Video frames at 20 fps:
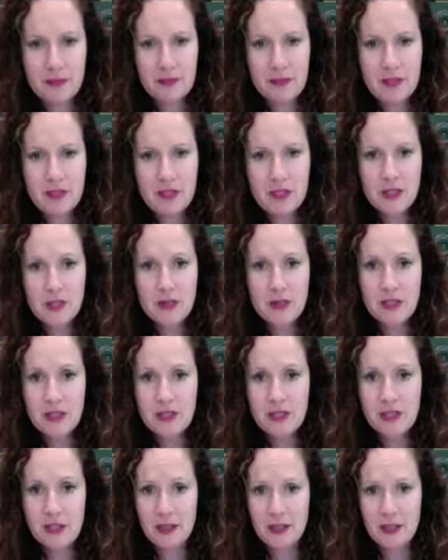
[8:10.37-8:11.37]
So
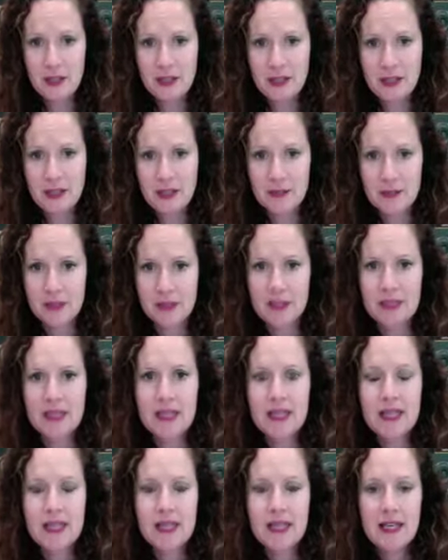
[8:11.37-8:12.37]
another example
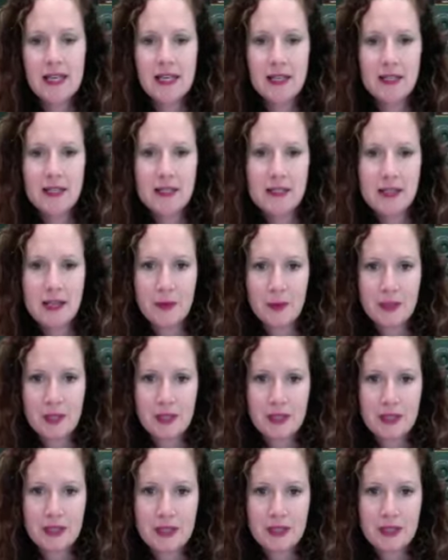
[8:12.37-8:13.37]
is I
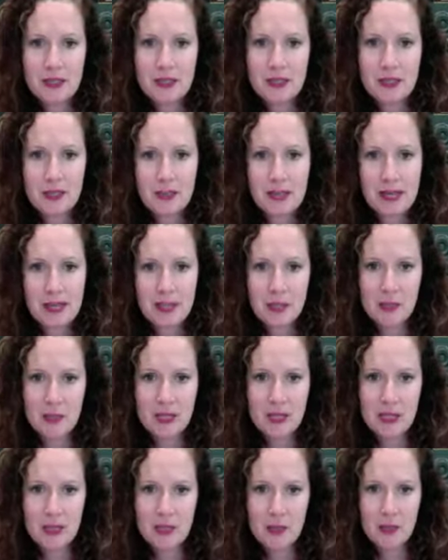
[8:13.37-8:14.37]
went this past
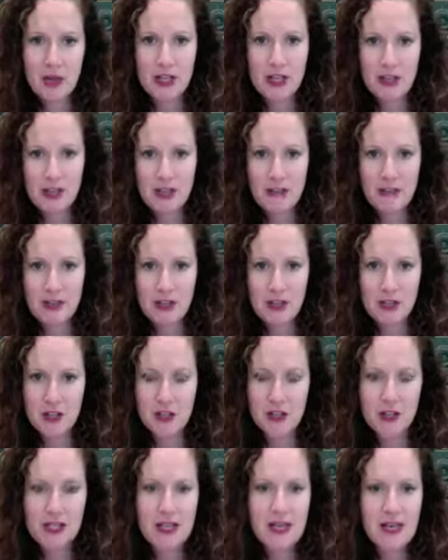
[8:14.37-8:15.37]
weekend to watch The
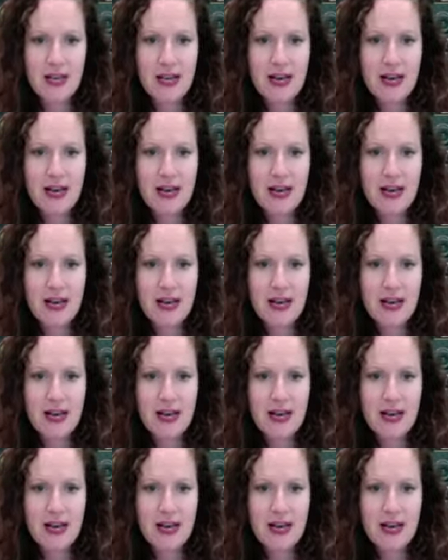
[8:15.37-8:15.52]
Avengers.